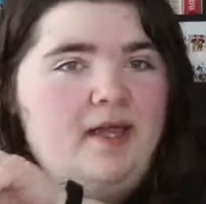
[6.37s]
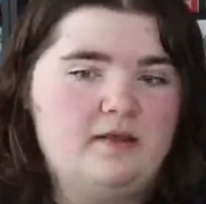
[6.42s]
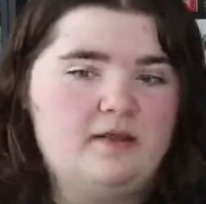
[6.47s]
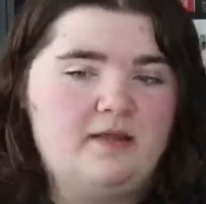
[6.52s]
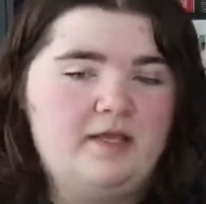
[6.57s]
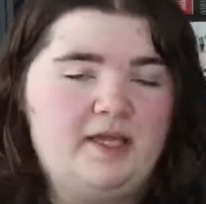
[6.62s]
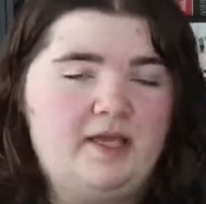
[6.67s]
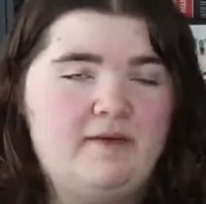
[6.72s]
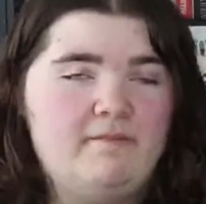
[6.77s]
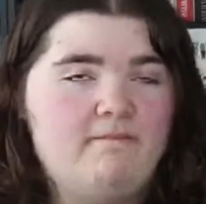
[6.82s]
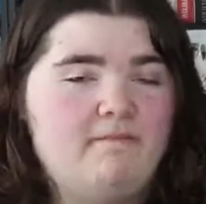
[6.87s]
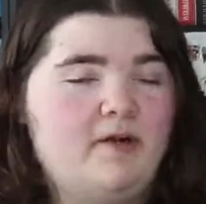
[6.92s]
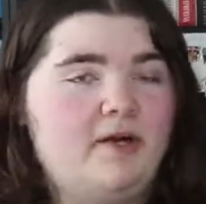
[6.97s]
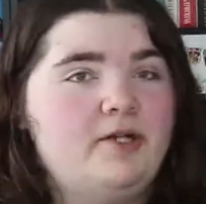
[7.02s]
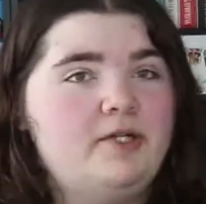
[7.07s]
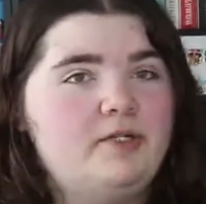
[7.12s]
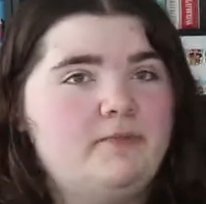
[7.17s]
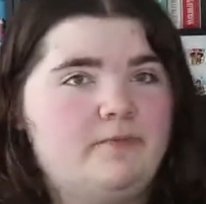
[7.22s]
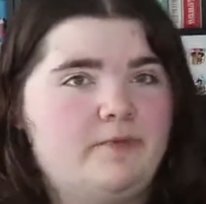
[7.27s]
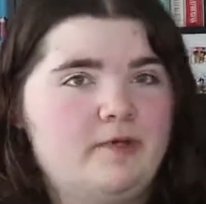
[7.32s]
The
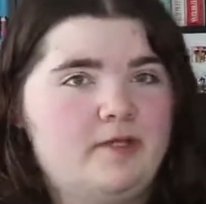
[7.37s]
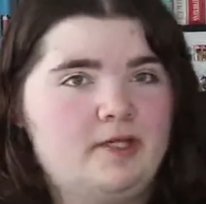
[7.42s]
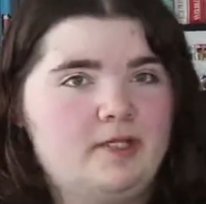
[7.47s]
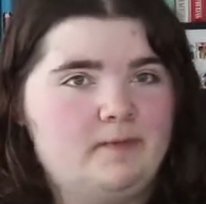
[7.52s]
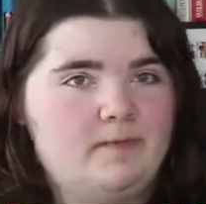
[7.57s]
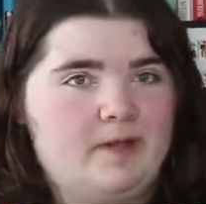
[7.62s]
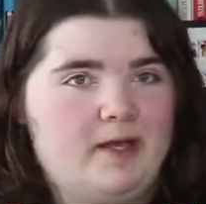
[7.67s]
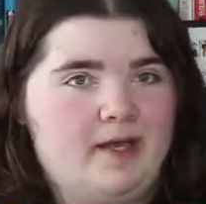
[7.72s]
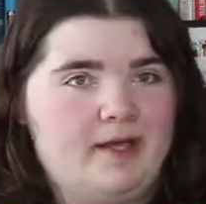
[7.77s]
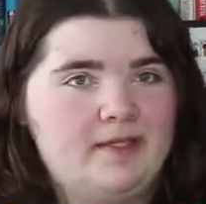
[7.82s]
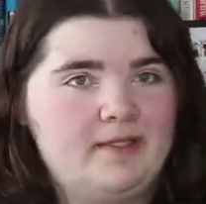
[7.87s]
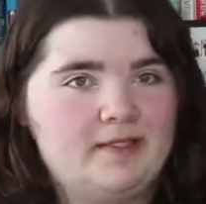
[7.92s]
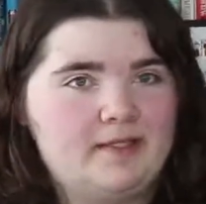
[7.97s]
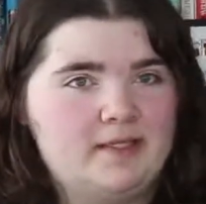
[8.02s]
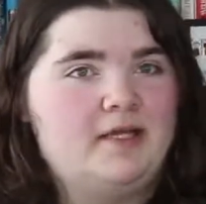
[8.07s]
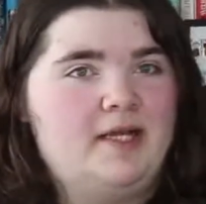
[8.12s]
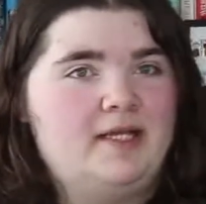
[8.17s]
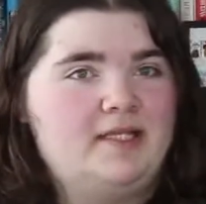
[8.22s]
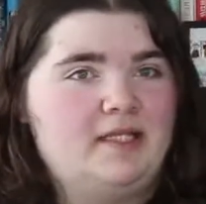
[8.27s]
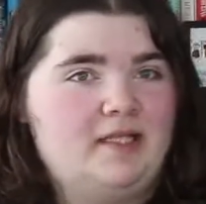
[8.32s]
March Bookish Box
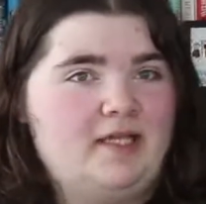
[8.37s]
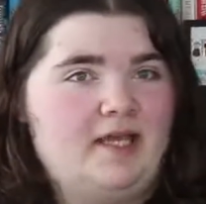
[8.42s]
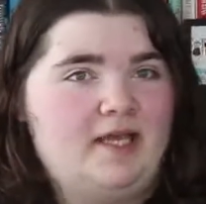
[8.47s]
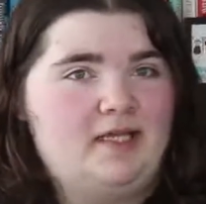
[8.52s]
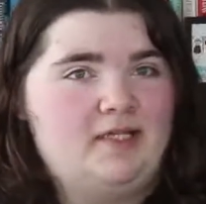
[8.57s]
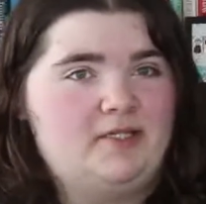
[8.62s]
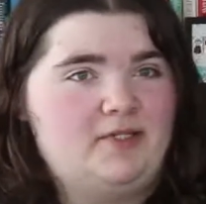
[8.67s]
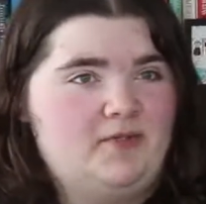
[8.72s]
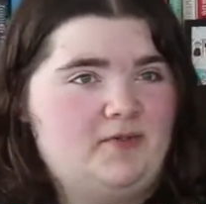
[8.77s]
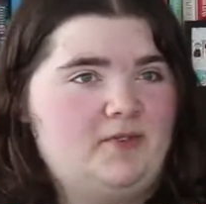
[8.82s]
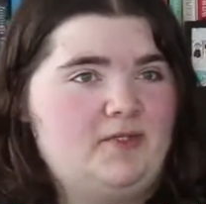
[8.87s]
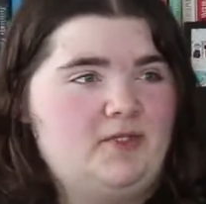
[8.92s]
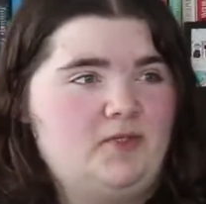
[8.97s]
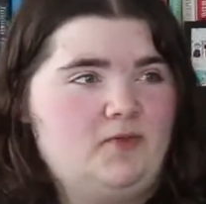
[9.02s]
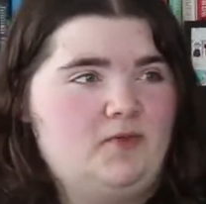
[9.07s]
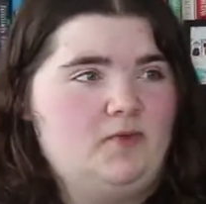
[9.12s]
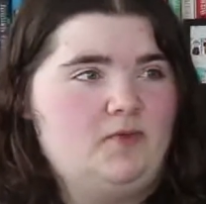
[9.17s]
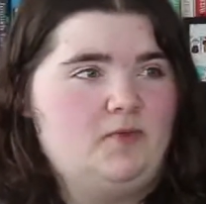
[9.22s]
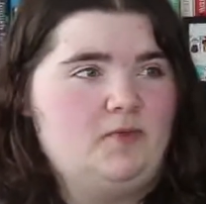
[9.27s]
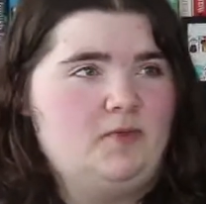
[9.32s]
got delayed due
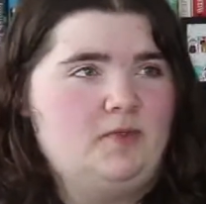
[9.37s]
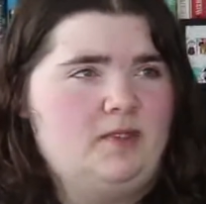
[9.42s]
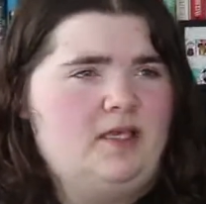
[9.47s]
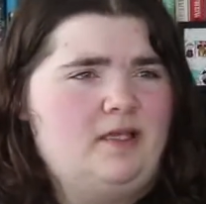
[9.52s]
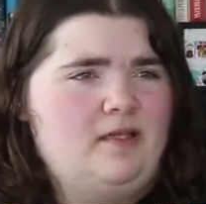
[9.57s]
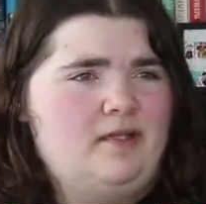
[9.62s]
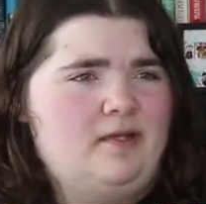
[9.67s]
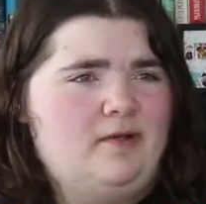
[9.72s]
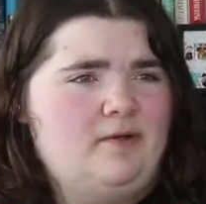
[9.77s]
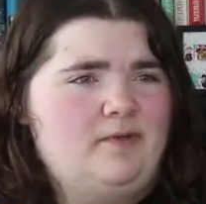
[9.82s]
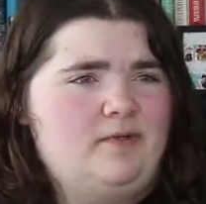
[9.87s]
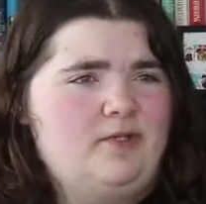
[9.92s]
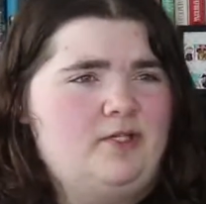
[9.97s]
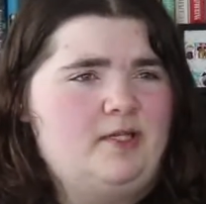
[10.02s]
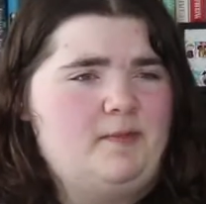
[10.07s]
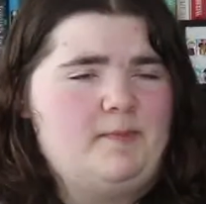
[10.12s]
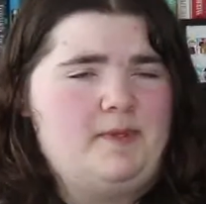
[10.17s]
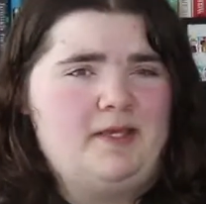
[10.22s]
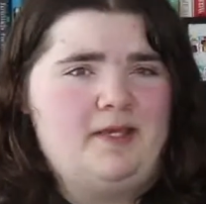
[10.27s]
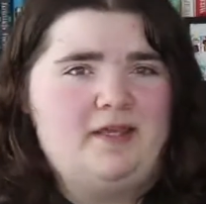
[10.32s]
to, you know,
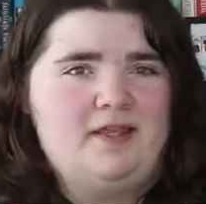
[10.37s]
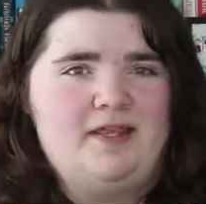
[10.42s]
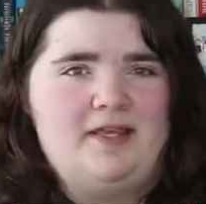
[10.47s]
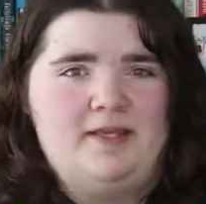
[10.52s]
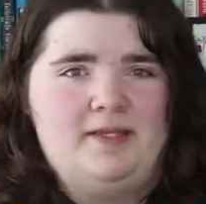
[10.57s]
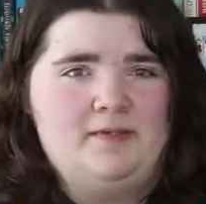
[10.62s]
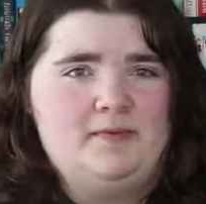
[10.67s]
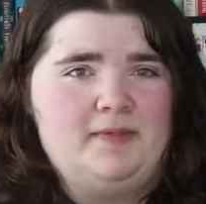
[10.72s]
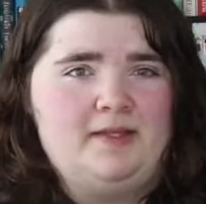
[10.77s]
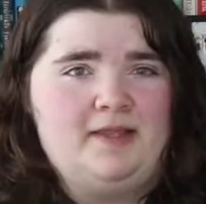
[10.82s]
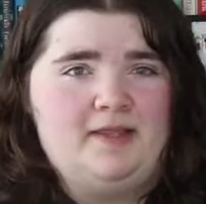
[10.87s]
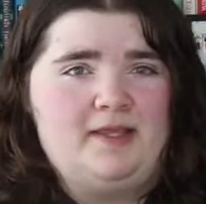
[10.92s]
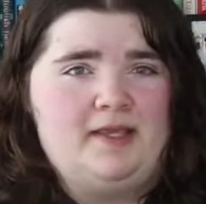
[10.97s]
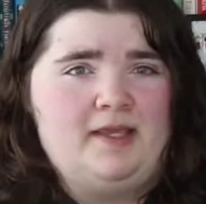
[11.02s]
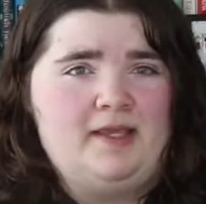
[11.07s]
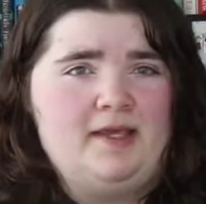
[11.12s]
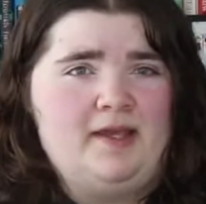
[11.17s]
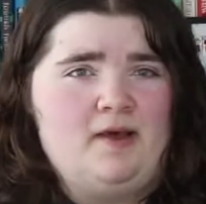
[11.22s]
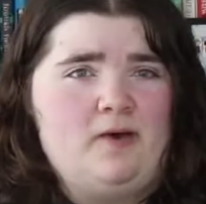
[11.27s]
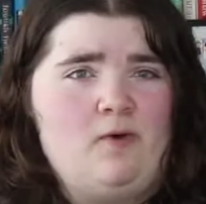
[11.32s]
shipping things with
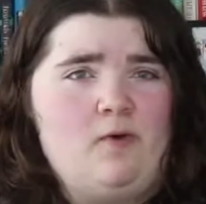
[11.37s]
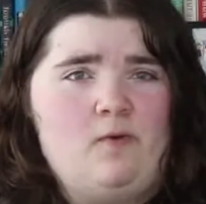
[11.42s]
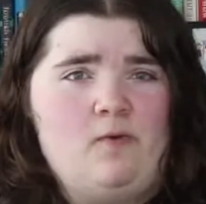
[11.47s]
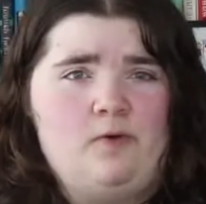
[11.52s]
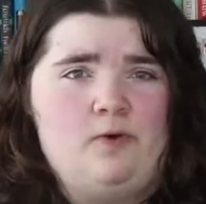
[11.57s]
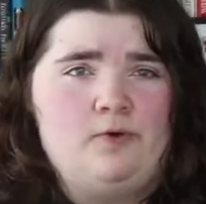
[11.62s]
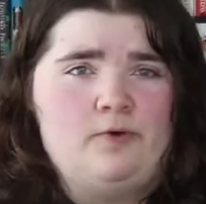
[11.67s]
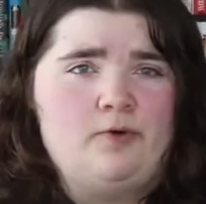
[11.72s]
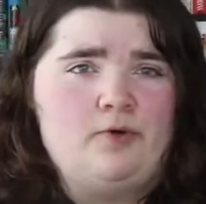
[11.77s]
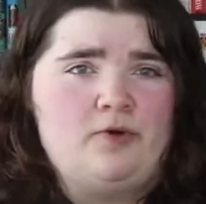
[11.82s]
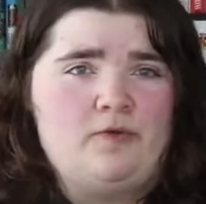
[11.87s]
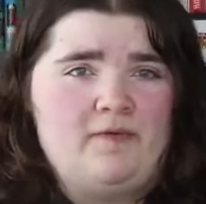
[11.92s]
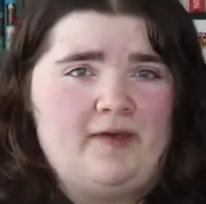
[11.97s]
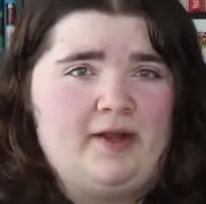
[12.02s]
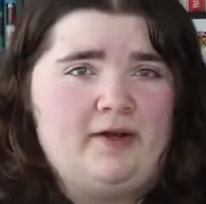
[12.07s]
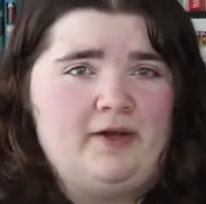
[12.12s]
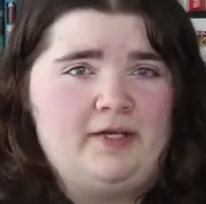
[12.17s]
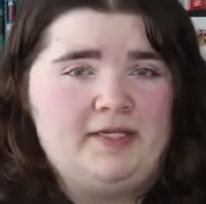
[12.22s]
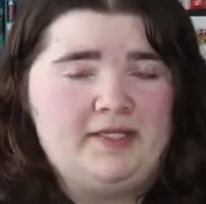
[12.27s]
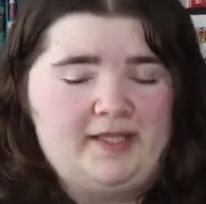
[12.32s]
the uh, whole
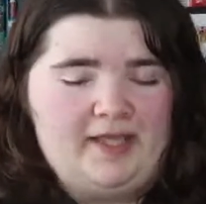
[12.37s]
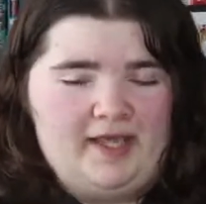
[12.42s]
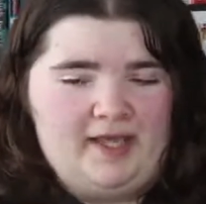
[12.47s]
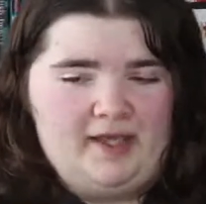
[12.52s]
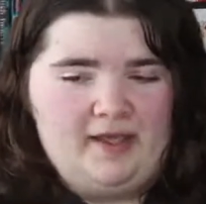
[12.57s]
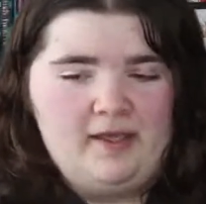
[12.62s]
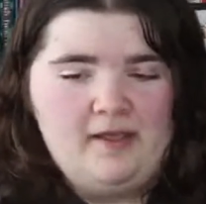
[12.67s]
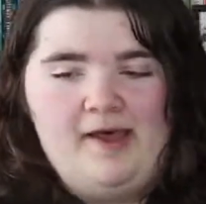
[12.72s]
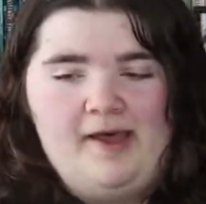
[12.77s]
coronavirus thing.